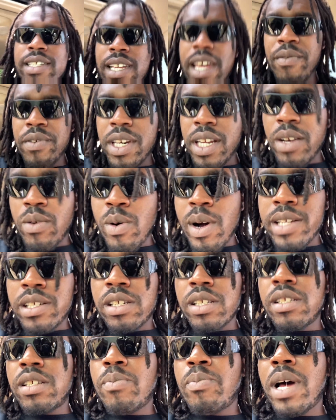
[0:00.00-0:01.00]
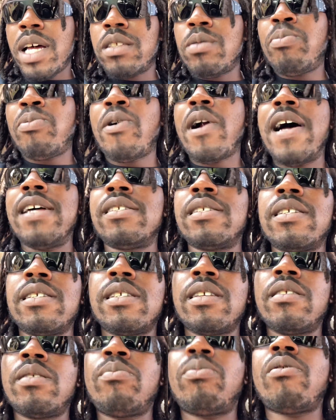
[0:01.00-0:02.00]
have any questions about the
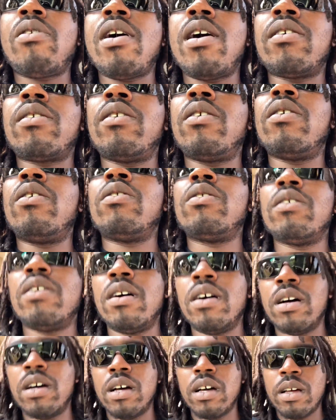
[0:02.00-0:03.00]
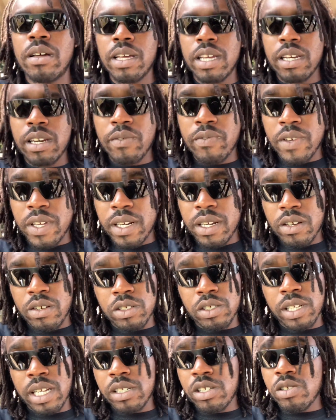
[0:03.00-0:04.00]
process of the Bronco, uh, any
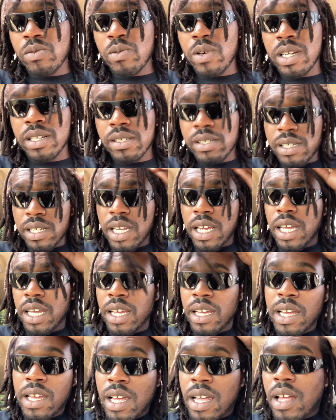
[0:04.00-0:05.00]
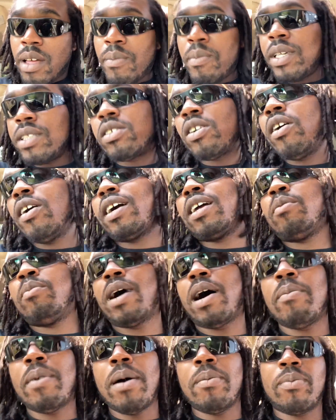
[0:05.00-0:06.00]
videos that you wanna see, me talking
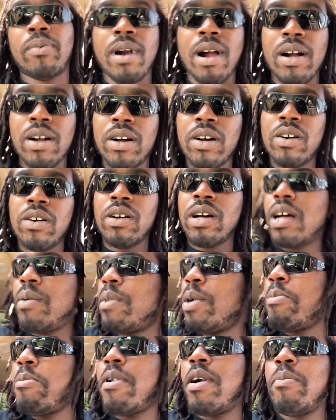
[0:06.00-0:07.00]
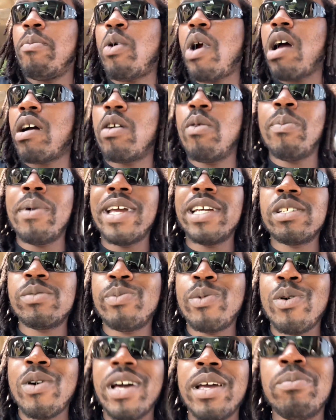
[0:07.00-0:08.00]
about my Bronco, I'm a Bronco base
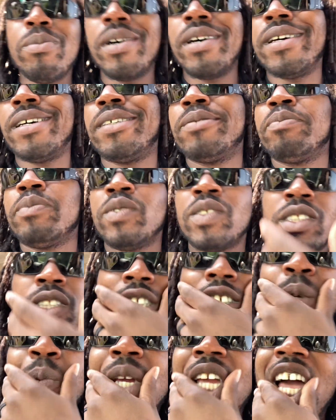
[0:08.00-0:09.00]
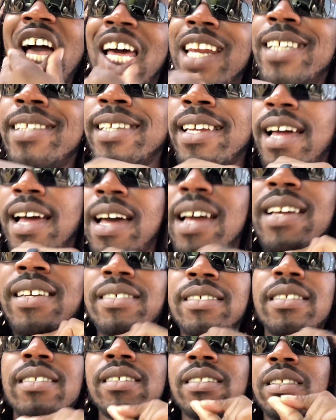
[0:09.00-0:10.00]
boy, but to be honest,
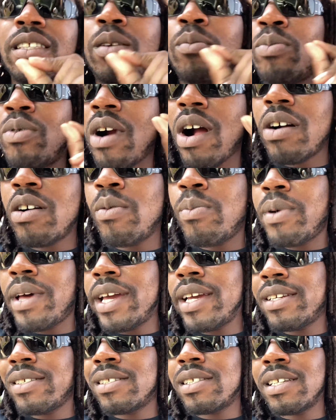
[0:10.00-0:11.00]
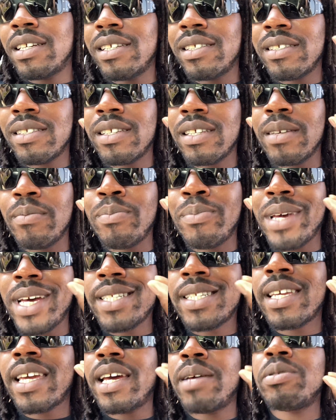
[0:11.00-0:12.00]
guys, the Bronco base is the
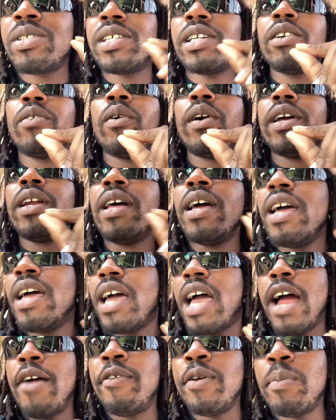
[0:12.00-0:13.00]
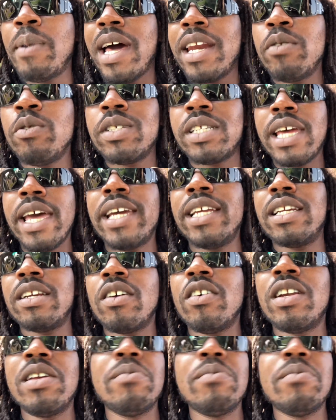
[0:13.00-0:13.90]
best kept secret. Everybody was hating on